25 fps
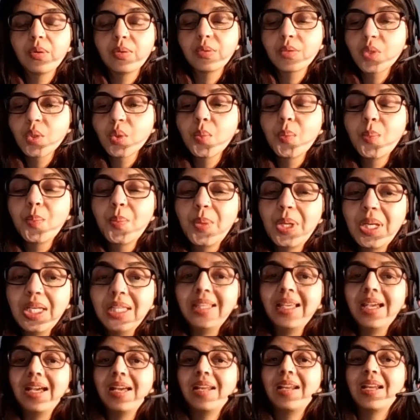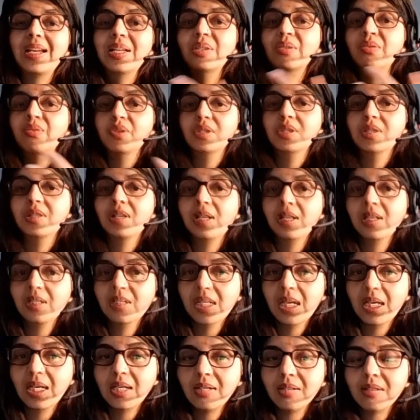to be there as
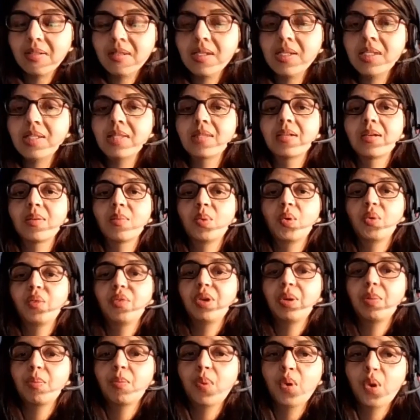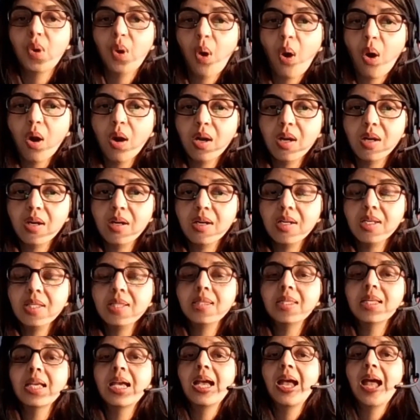facilitators, removing
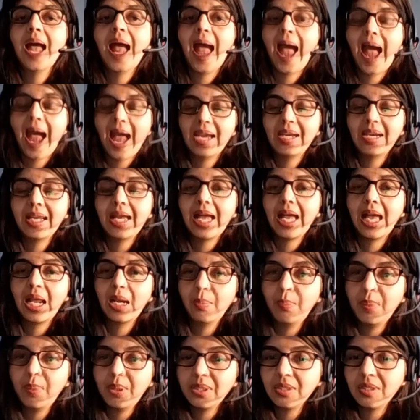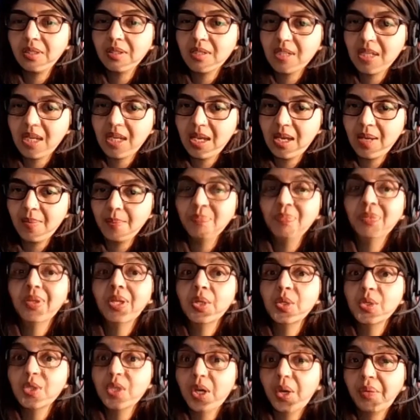blockers, and helping the team,
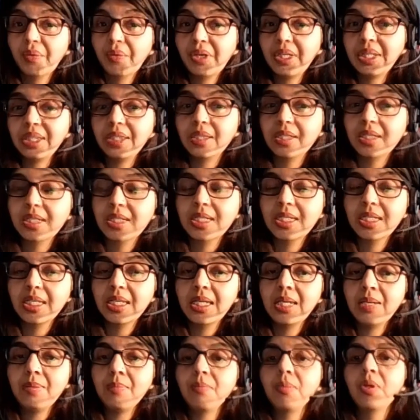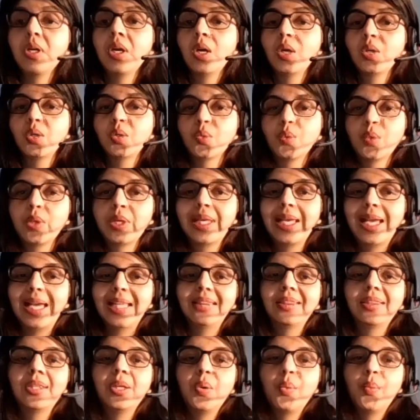serving the team to
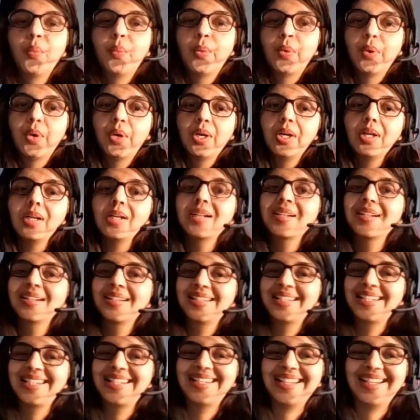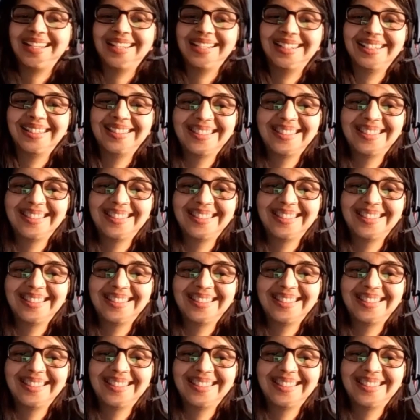get the work done.